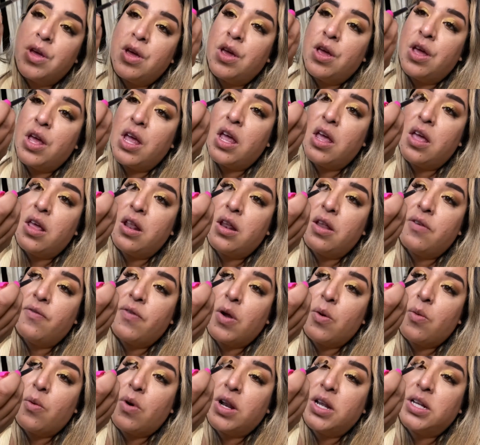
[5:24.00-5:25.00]
And if
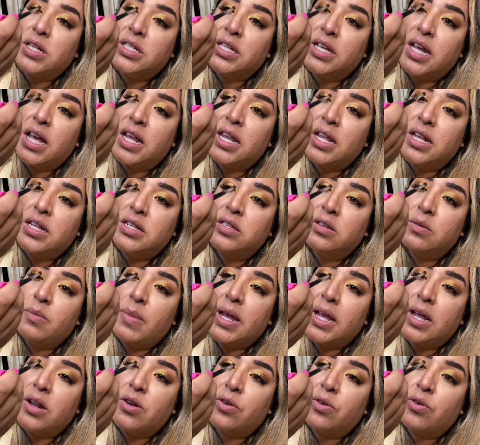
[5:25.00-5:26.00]
I wanted to get into
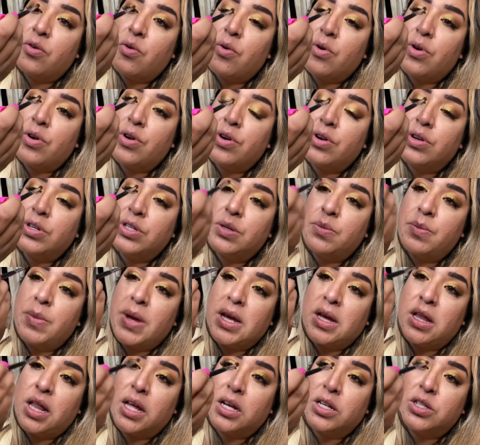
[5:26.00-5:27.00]
my inner corner to
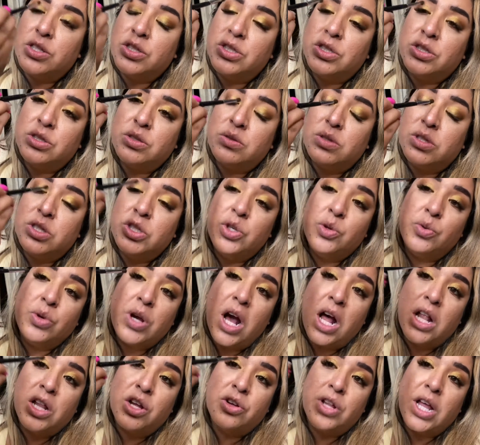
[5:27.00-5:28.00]
make like a two
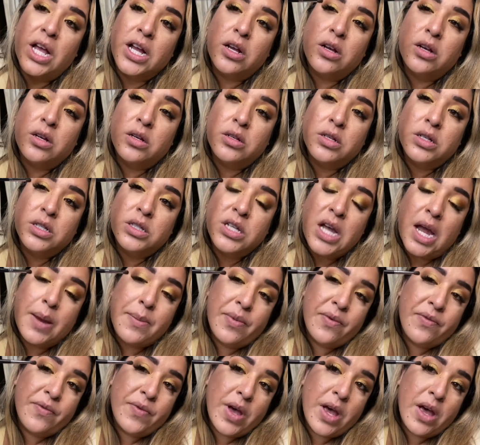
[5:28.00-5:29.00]
color like
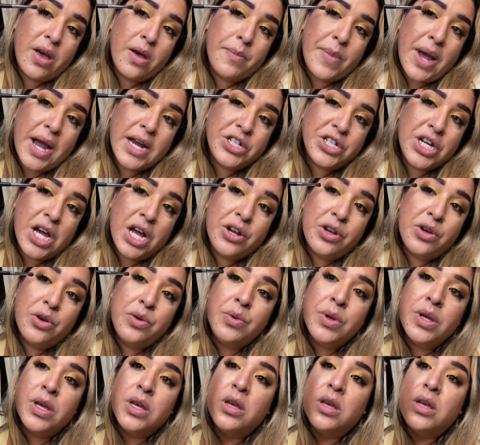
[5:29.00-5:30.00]
type of eyeshadow,